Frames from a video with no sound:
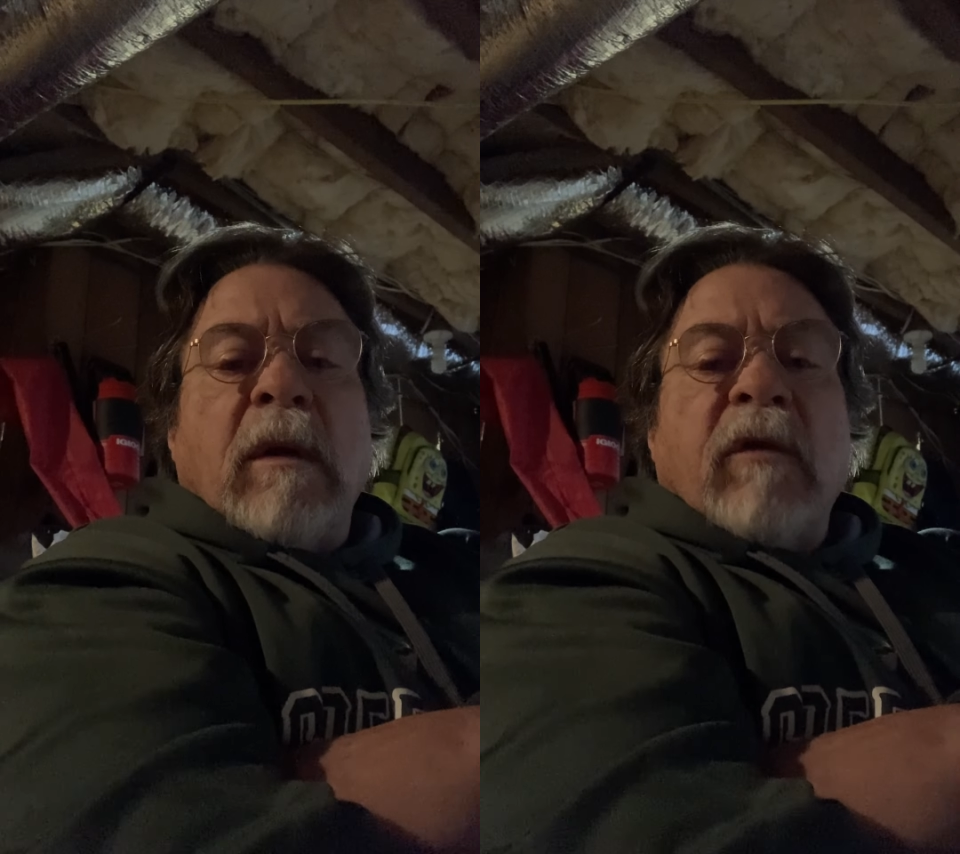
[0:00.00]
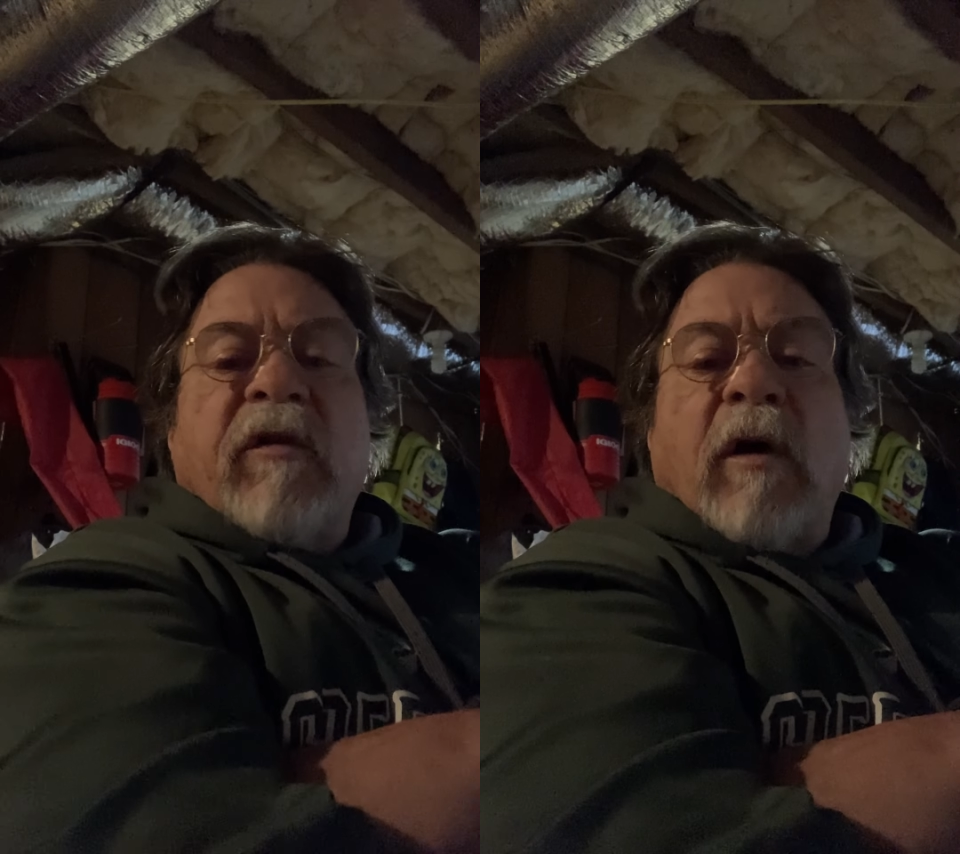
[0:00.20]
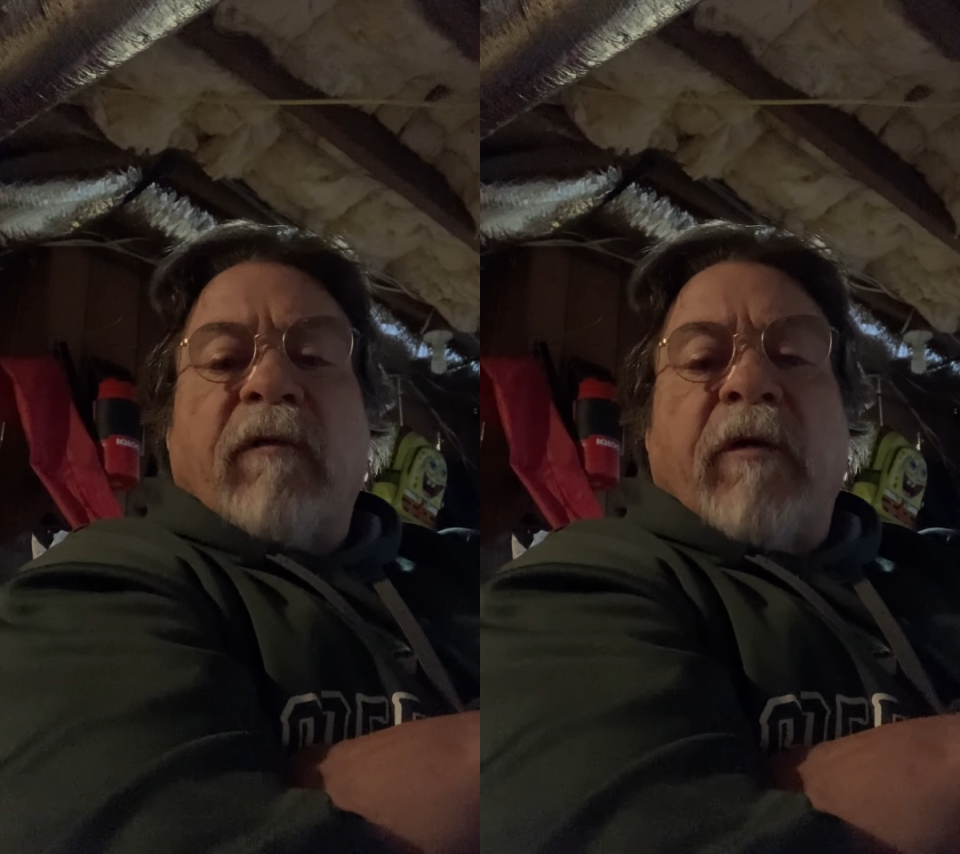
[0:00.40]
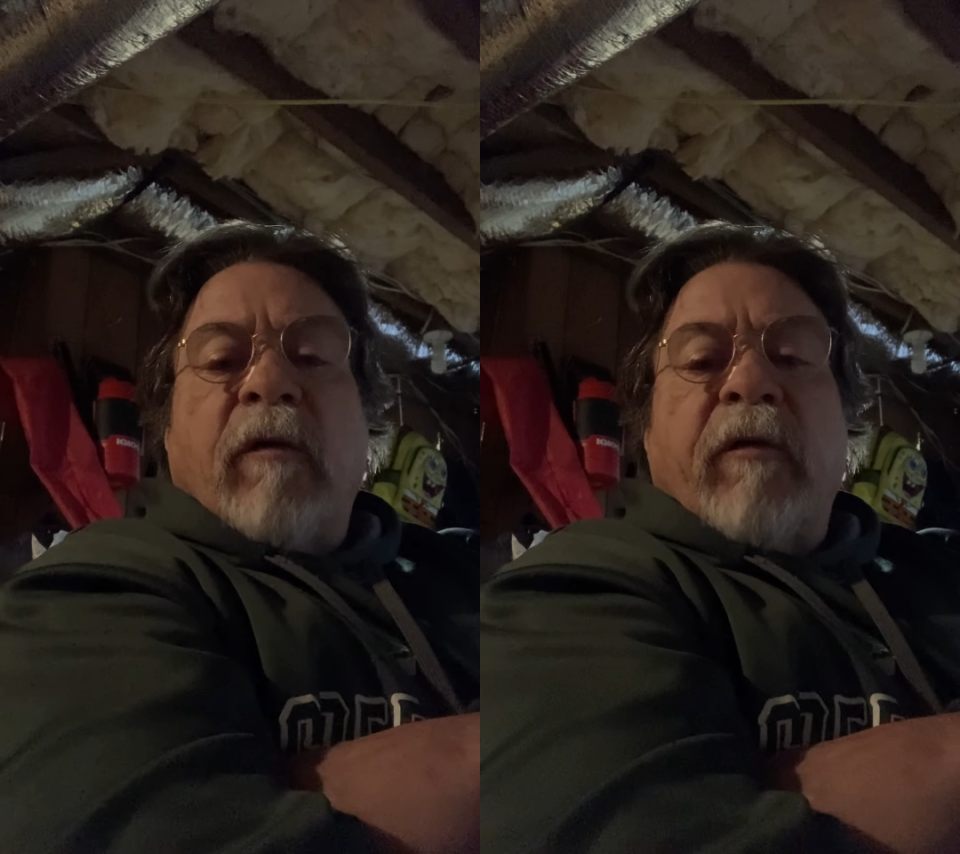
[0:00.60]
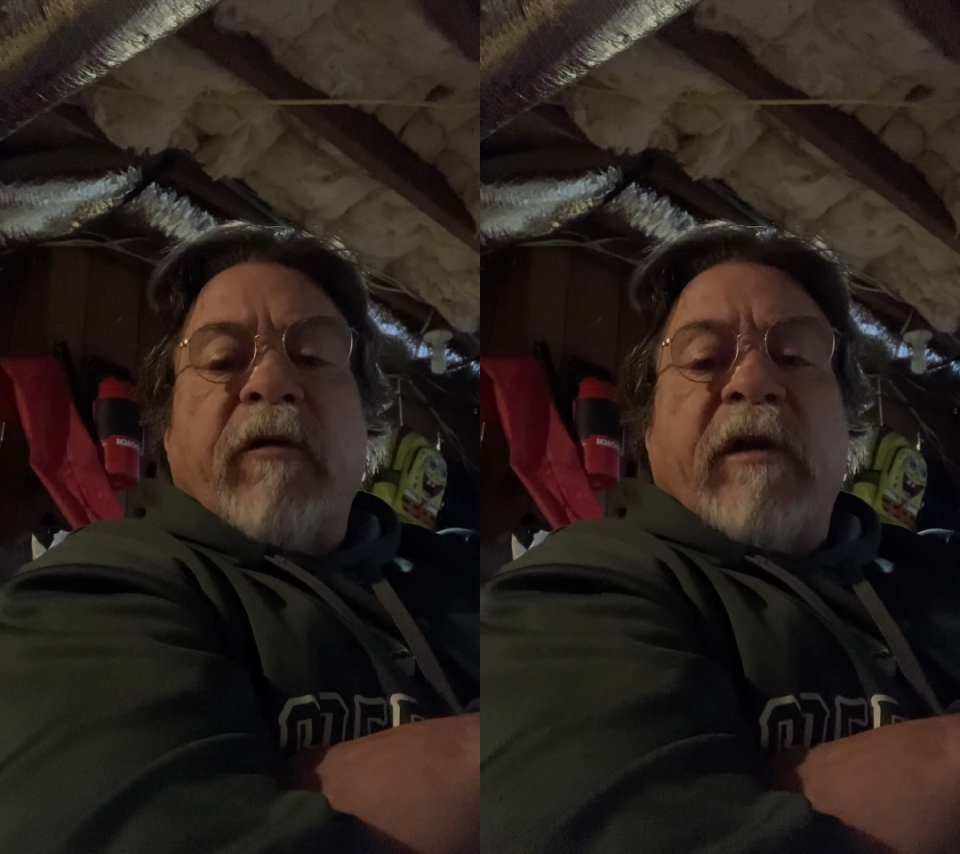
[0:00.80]
Saltville,
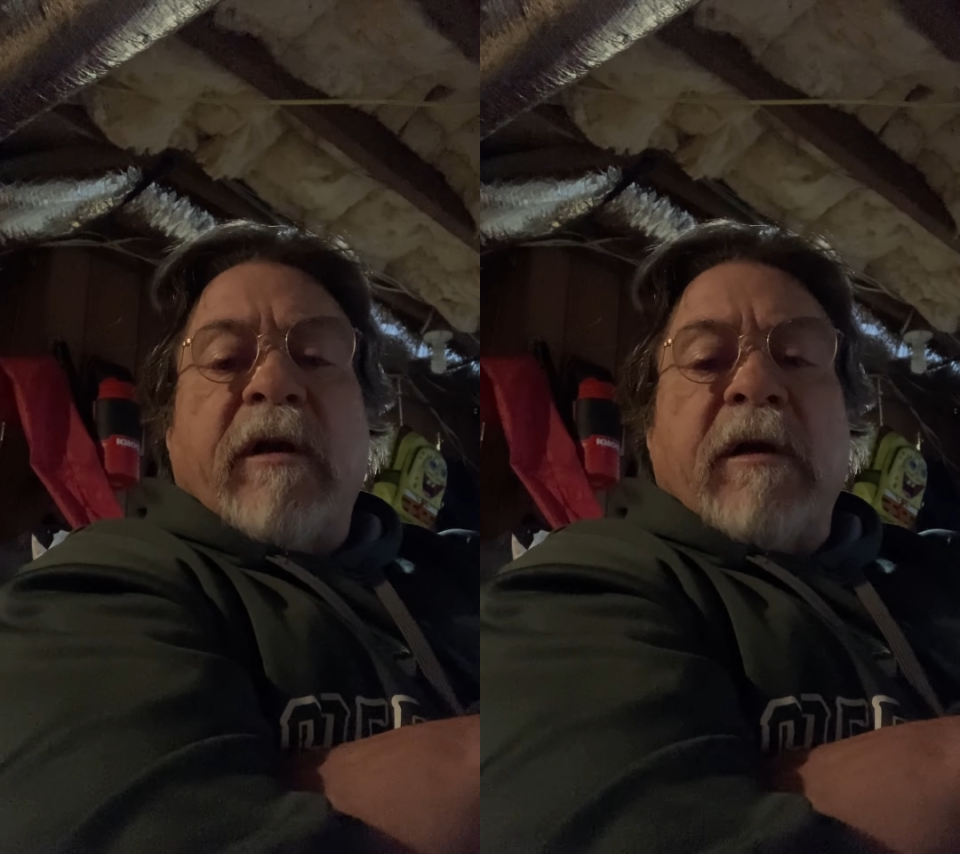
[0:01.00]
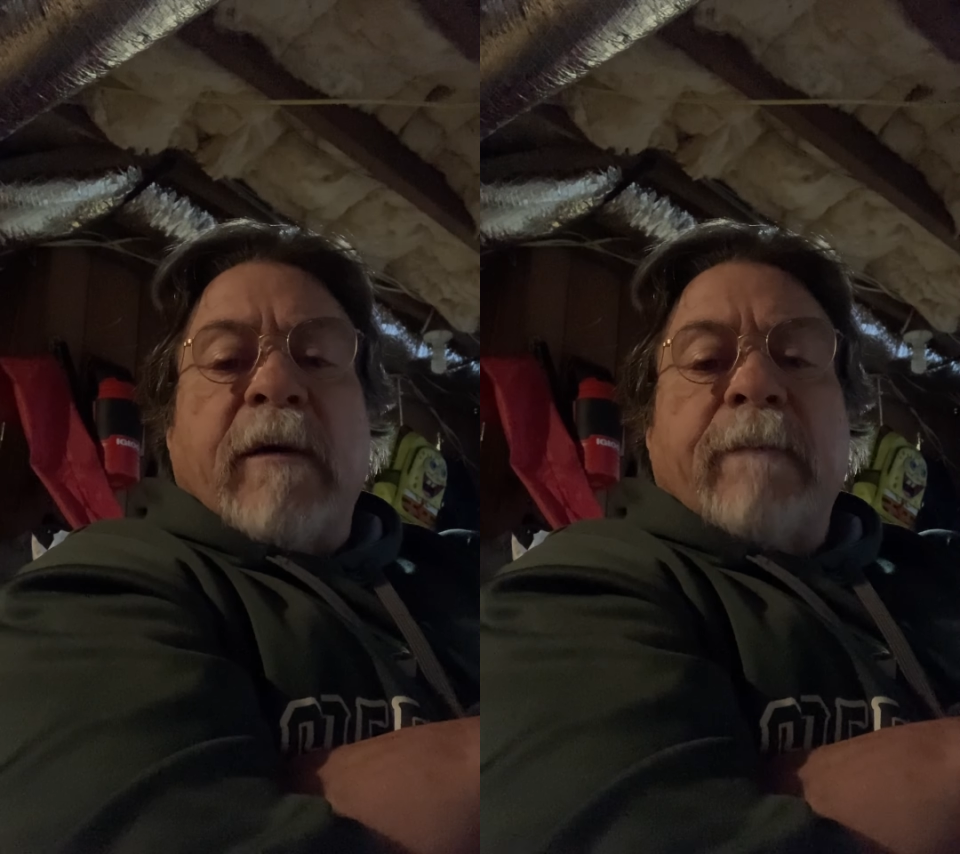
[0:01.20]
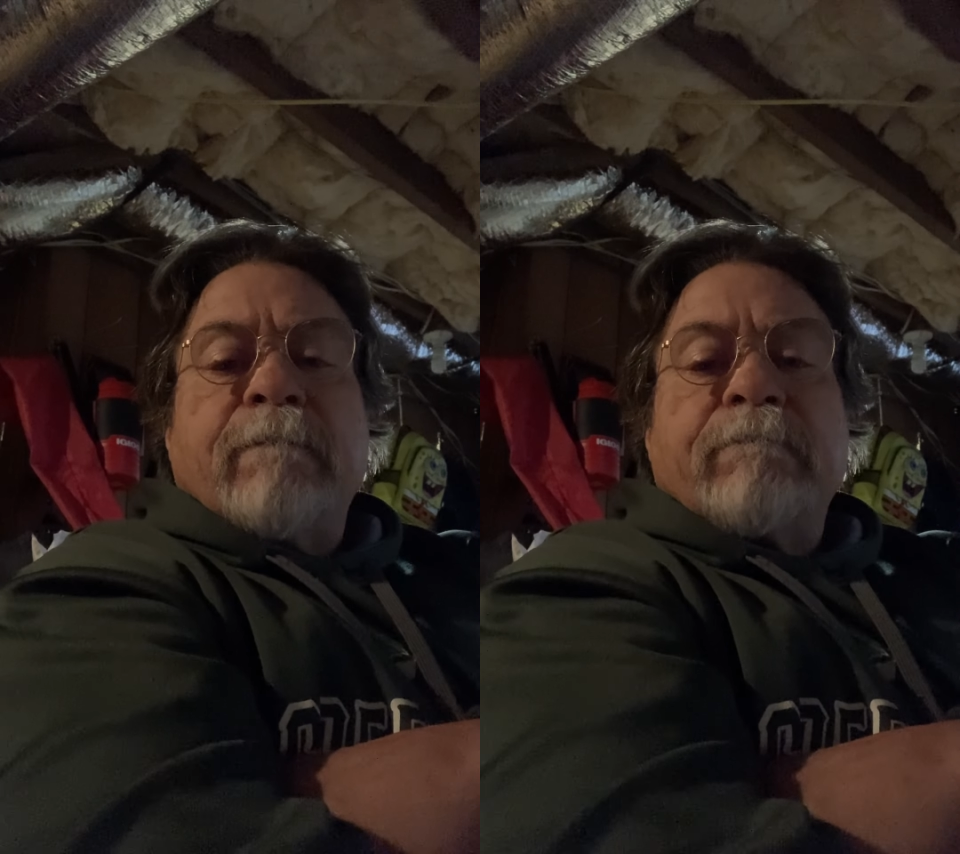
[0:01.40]
Virginia,